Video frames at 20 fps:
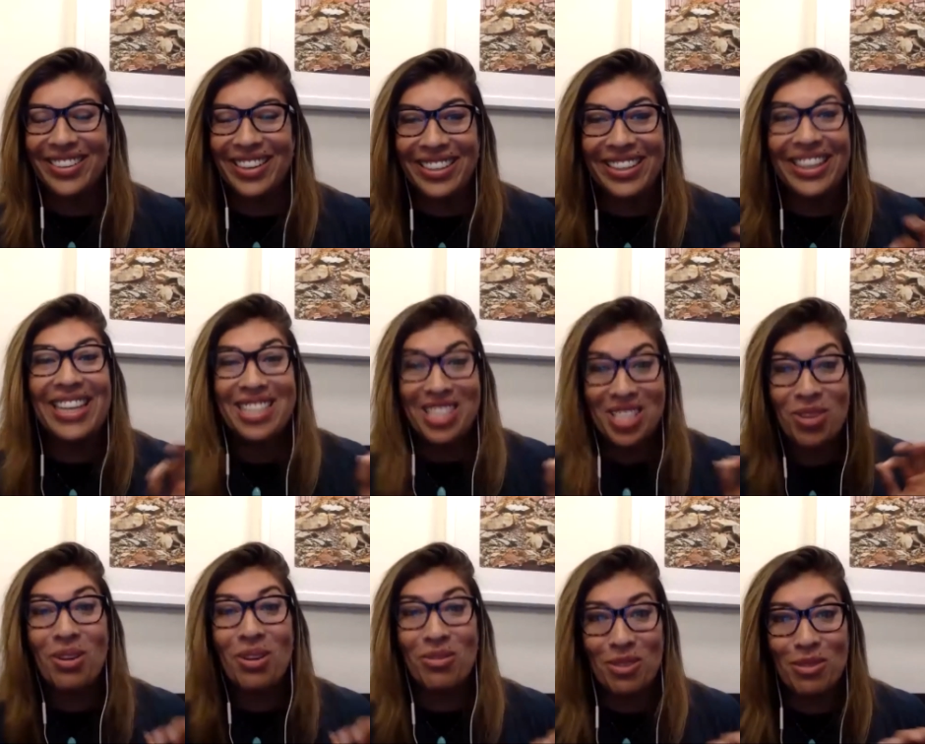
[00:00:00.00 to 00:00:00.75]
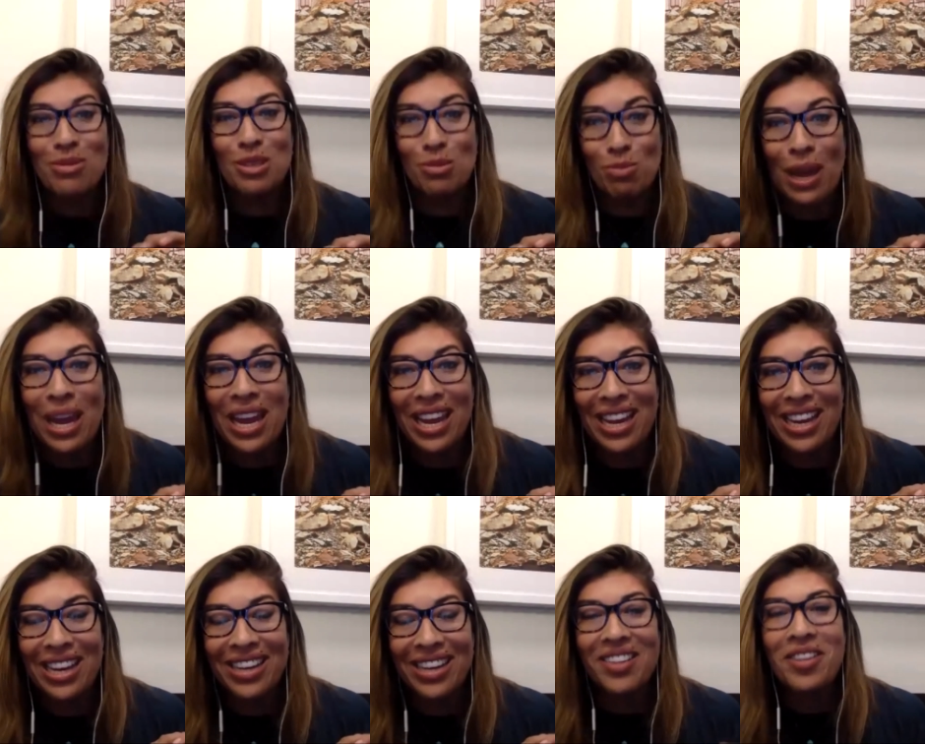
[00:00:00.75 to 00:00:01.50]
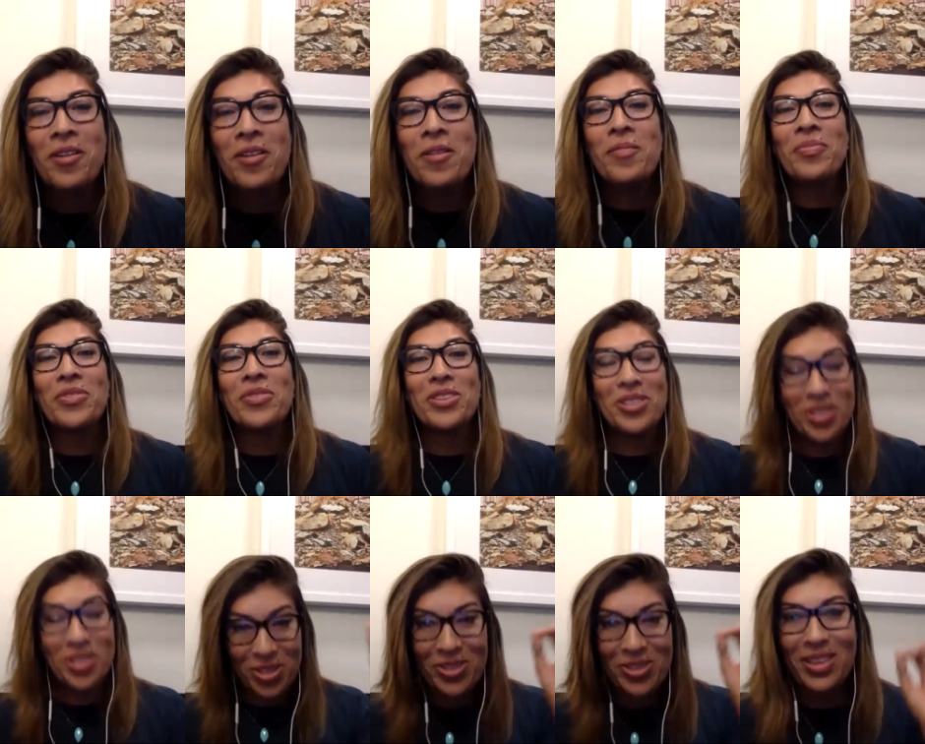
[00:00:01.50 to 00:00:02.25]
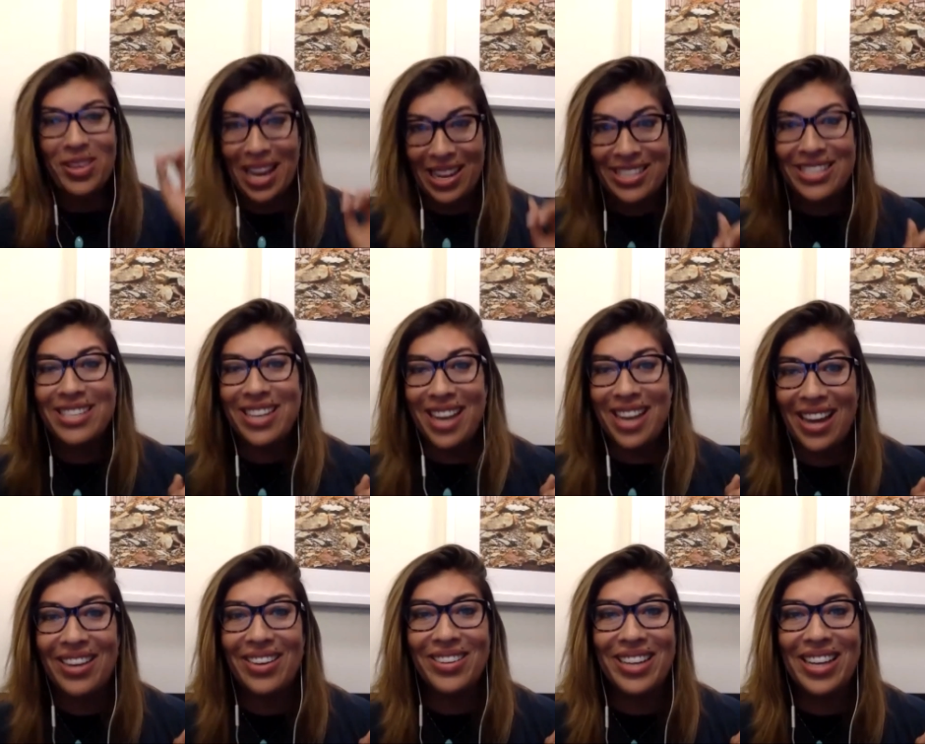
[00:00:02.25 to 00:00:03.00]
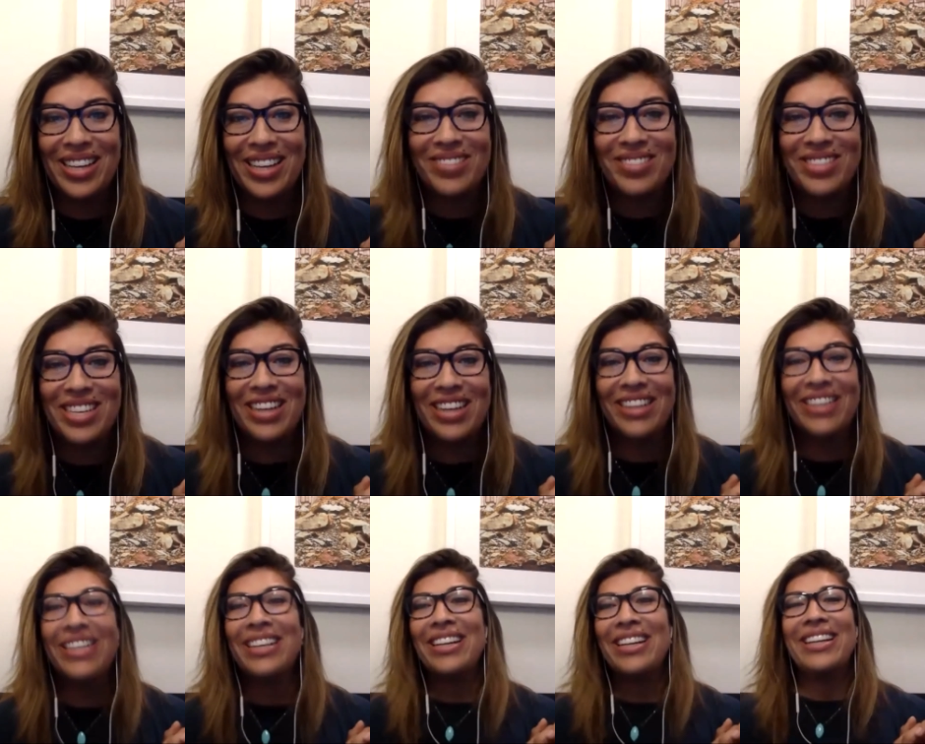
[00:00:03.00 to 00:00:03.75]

Unless you are from Spain, you, that is not your native tongue.